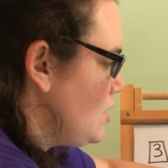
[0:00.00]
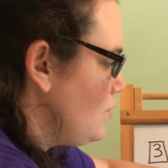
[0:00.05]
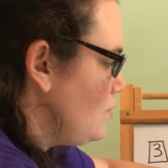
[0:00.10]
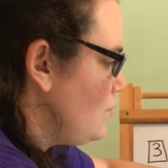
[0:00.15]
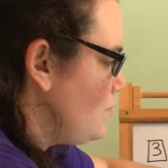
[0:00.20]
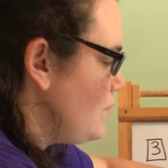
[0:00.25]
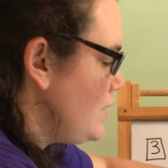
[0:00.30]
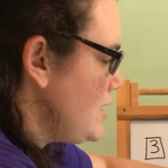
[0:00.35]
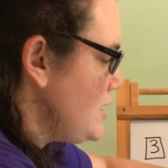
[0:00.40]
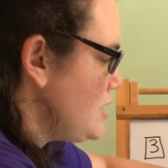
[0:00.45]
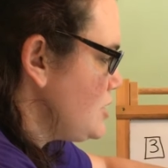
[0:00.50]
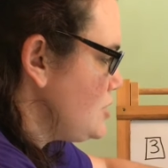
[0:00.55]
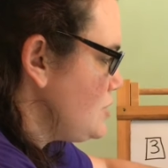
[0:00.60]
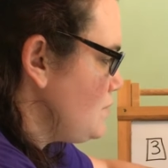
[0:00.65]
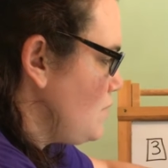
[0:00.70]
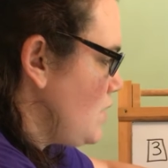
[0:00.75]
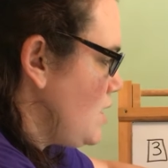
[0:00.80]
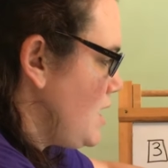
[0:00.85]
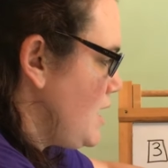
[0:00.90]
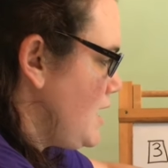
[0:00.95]
which
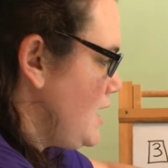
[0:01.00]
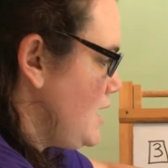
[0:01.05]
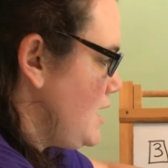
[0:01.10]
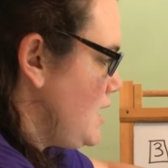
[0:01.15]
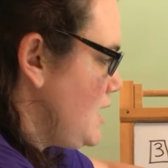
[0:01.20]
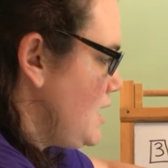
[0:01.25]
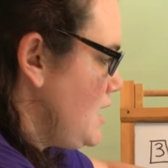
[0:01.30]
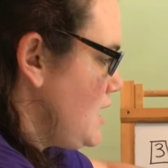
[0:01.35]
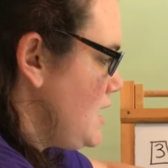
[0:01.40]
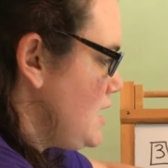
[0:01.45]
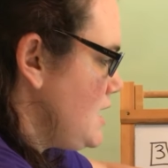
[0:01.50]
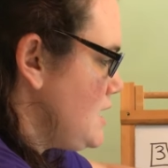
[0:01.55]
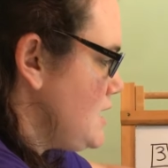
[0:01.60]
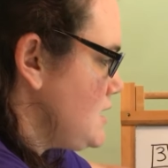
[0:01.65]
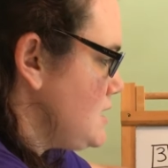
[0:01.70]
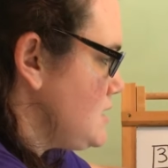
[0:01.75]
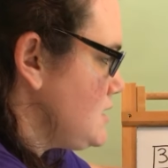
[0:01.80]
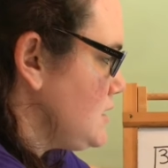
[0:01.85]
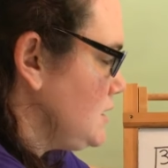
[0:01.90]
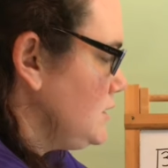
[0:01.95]
one
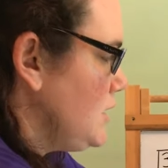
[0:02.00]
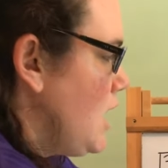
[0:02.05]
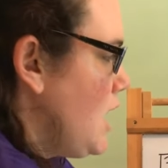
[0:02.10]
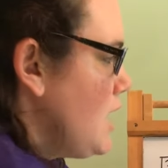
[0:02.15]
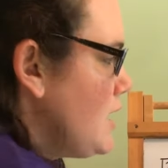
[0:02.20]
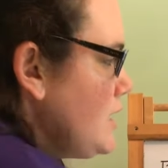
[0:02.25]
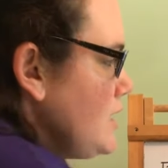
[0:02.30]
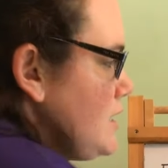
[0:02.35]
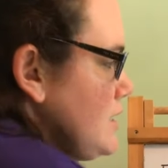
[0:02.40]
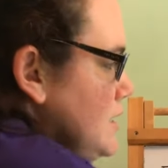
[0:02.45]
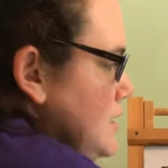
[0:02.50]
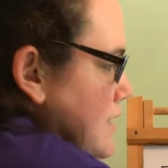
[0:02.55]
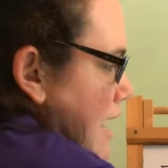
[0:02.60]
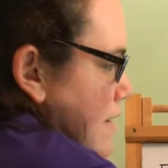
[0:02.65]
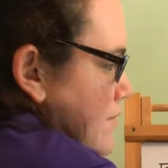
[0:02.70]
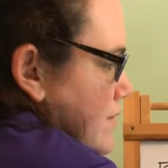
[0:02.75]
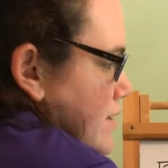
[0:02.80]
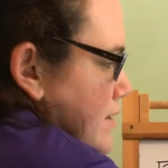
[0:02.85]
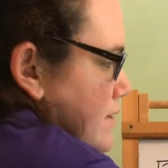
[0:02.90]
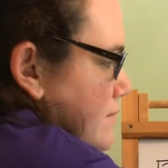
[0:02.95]
is longer than
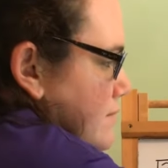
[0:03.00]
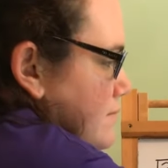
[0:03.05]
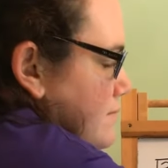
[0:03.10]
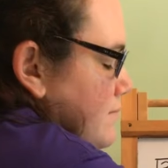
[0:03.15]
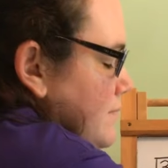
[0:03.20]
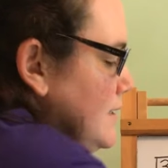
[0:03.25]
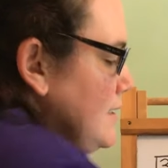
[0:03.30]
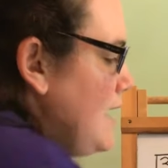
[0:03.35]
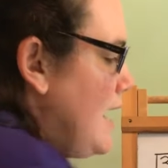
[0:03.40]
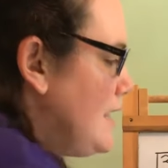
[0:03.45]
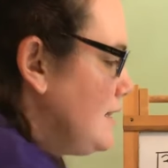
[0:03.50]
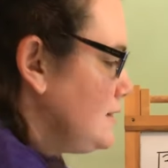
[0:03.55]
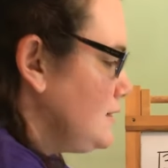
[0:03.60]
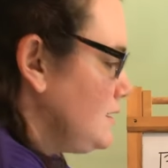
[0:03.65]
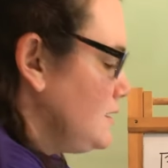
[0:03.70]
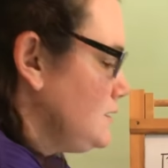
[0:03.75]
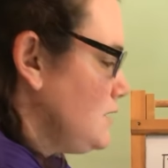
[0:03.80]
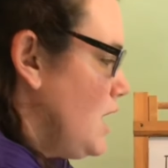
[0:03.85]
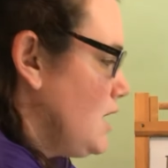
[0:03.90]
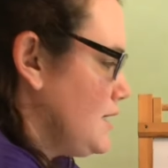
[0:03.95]
that one, but not
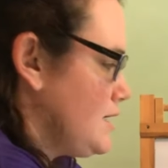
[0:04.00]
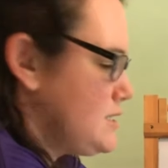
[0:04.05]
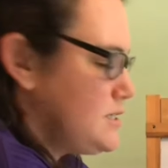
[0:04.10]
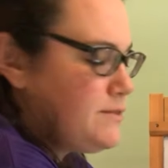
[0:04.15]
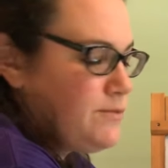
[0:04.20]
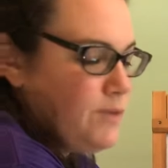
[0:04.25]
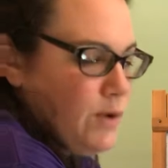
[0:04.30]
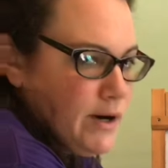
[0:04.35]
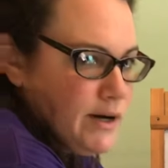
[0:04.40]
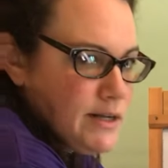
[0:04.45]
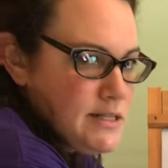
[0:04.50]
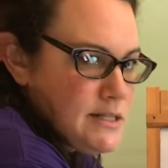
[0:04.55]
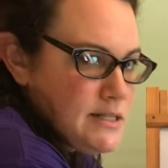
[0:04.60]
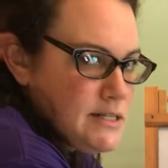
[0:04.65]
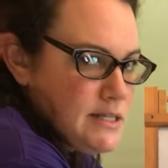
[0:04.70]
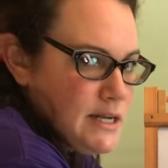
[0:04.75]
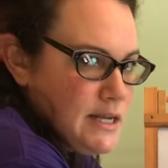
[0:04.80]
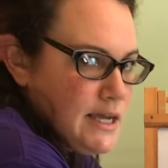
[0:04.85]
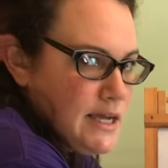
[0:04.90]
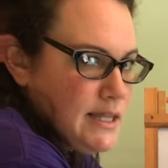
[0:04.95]
the longest fork? Because
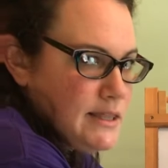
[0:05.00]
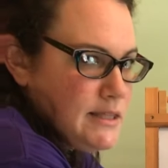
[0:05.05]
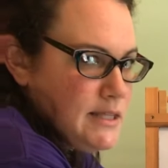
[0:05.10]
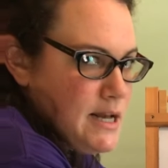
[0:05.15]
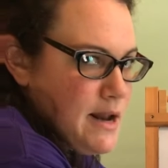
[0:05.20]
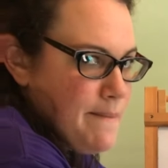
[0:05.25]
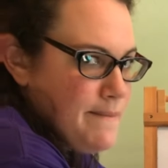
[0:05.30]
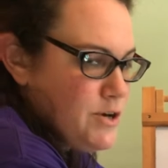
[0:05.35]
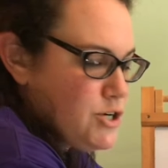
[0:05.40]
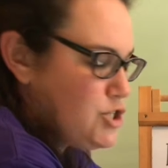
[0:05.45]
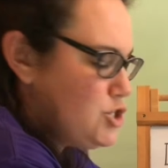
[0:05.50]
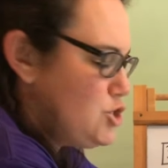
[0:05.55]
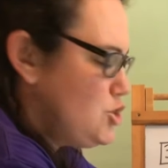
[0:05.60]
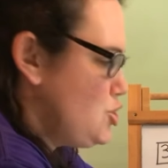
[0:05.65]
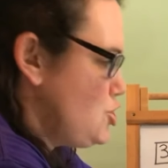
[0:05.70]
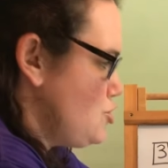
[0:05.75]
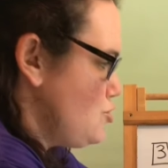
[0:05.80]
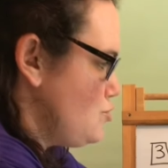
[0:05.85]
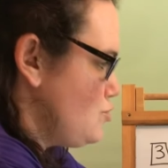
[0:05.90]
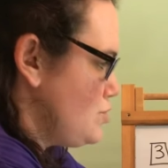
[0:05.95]
it's going to get the number
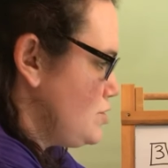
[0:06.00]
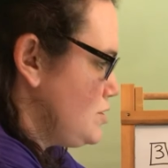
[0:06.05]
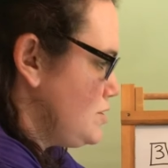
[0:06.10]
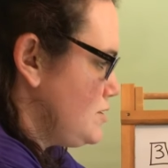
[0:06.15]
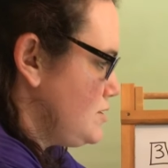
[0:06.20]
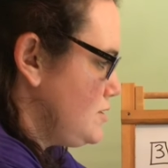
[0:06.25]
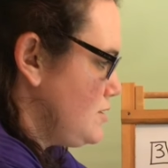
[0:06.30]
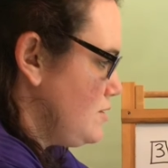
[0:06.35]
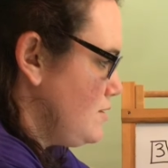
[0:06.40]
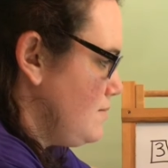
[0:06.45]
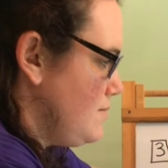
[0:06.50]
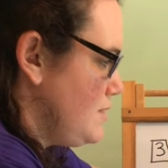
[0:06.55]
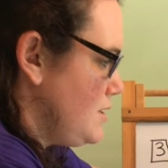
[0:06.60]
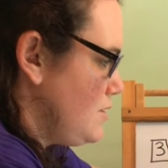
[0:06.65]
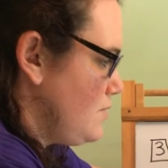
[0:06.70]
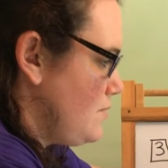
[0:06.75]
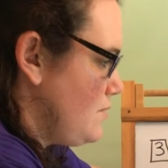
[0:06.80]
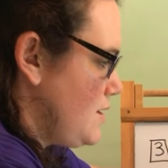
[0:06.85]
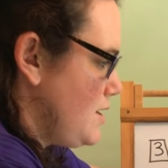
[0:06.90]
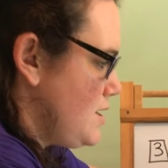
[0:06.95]
2. So the
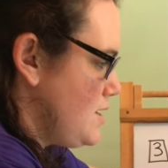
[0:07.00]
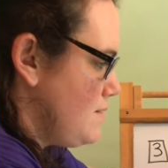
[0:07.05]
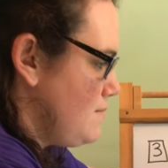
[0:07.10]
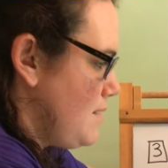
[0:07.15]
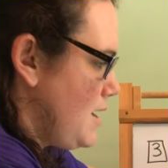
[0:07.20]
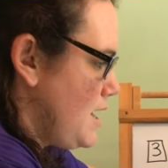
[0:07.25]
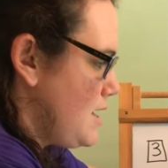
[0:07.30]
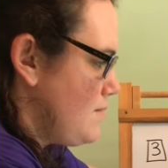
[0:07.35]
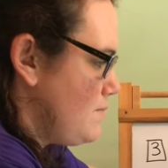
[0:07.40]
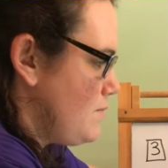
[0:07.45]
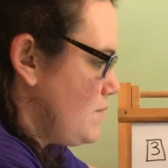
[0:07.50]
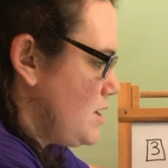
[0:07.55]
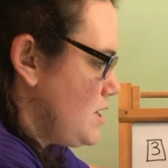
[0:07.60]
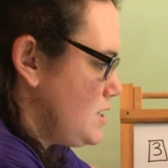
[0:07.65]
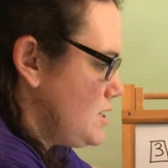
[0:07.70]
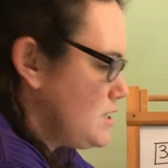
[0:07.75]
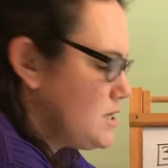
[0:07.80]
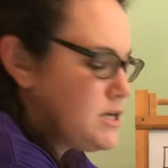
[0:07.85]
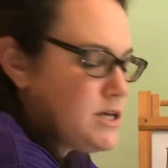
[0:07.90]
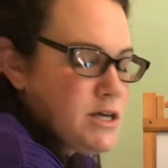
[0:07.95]
middle one or the bottom
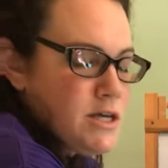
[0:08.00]
one?